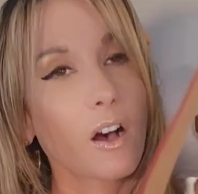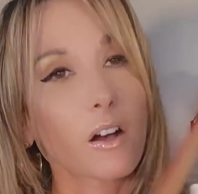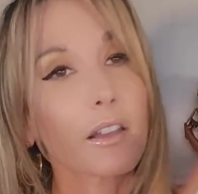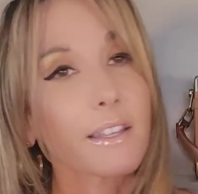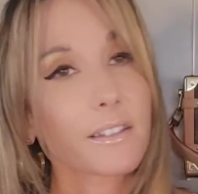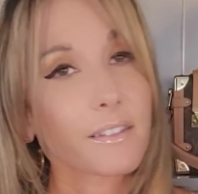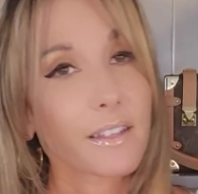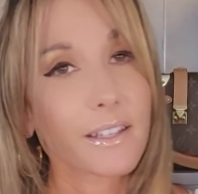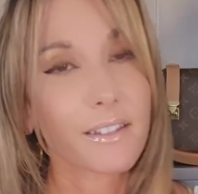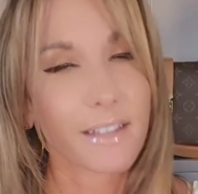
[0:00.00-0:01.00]
All I can
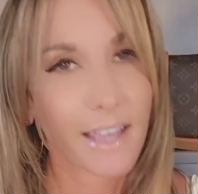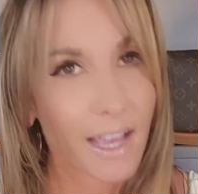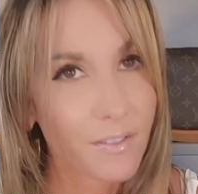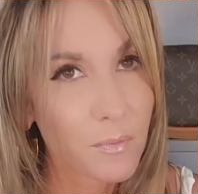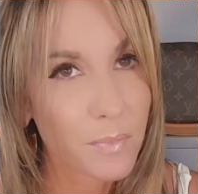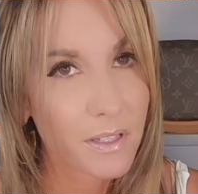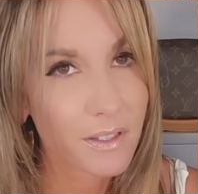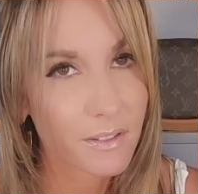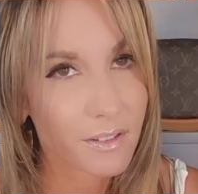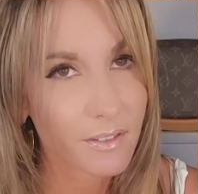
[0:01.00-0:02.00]
say is I haven't been
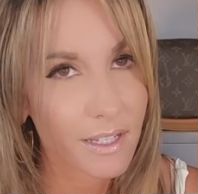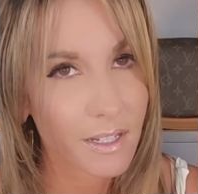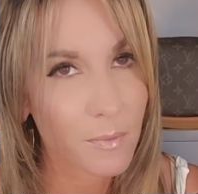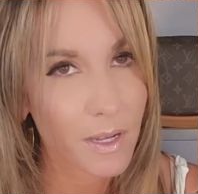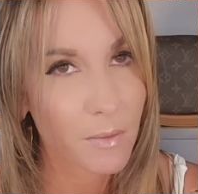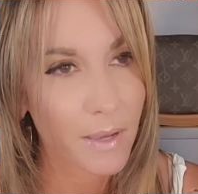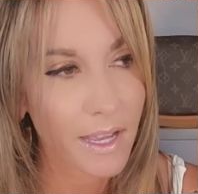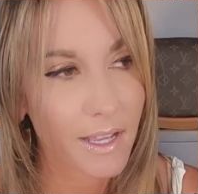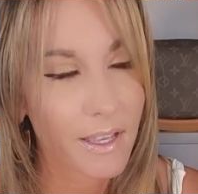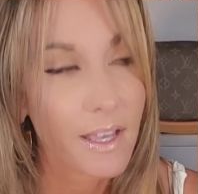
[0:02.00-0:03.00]
this excited about a
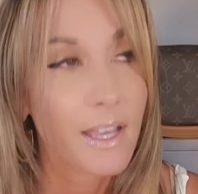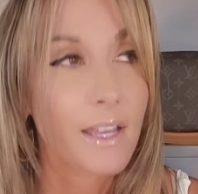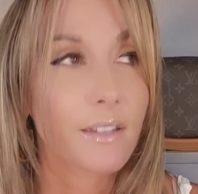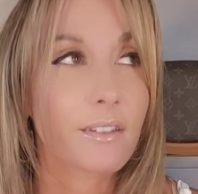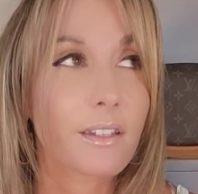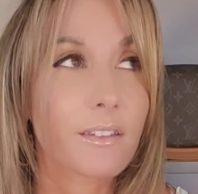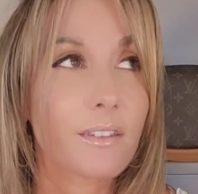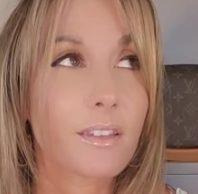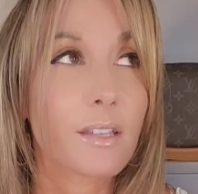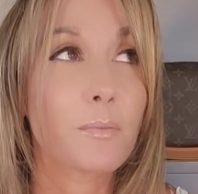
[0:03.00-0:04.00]
bag since
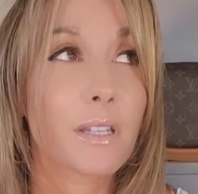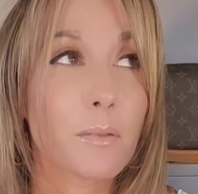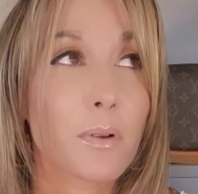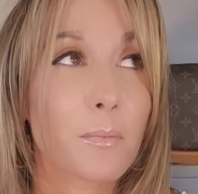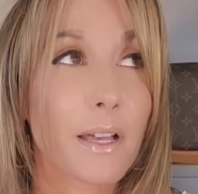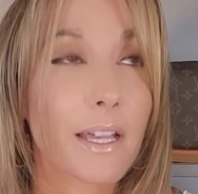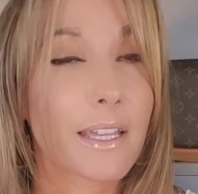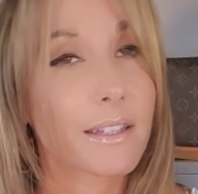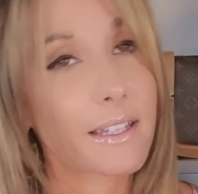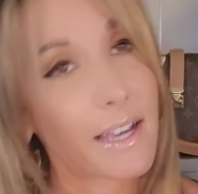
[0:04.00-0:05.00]
the mini bum bag
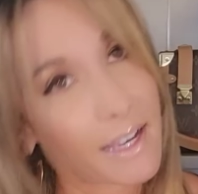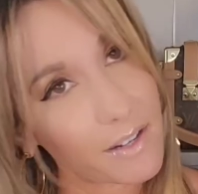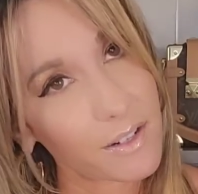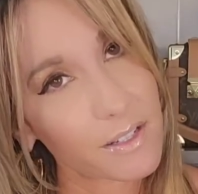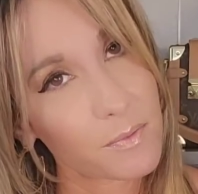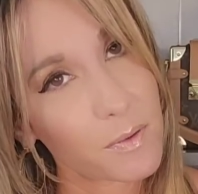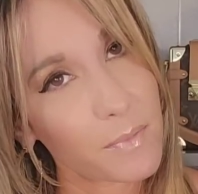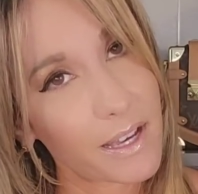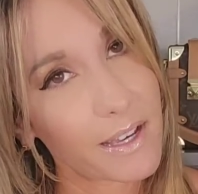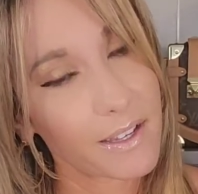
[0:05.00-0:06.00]
and the high-rise bum
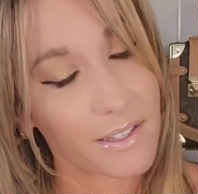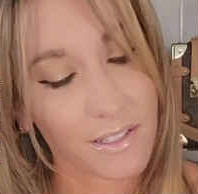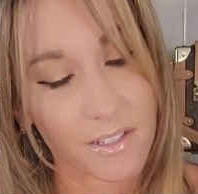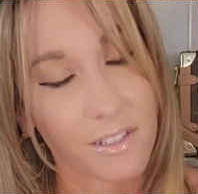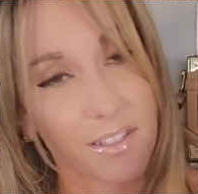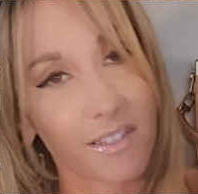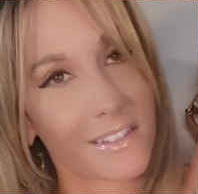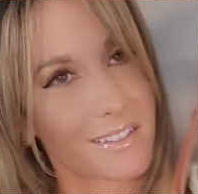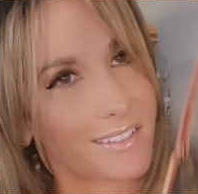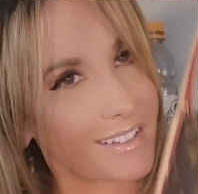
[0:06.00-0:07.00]
bag.
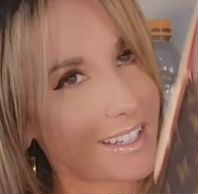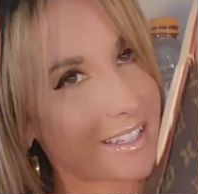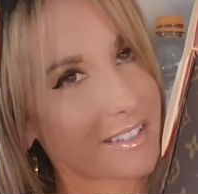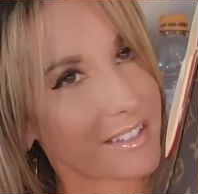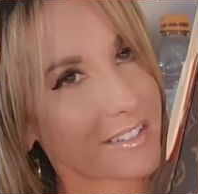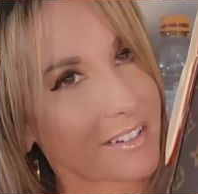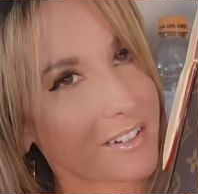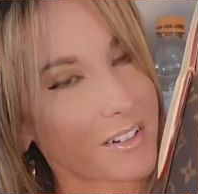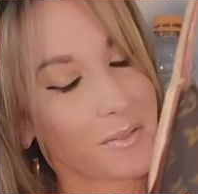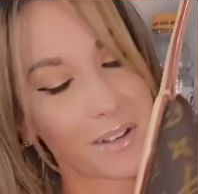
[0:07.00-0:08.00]
It's a
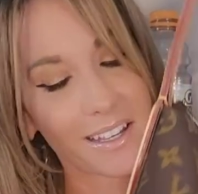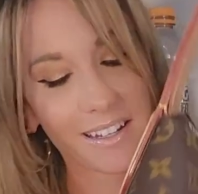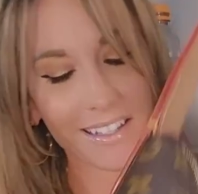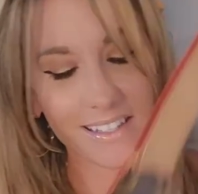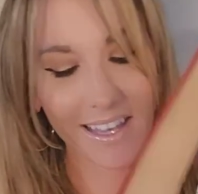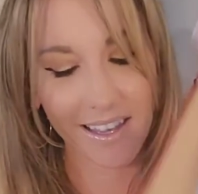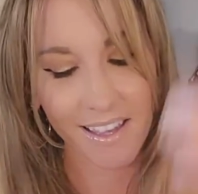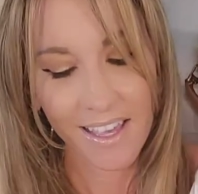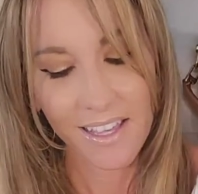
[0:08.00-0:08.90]
stunner. What can I say?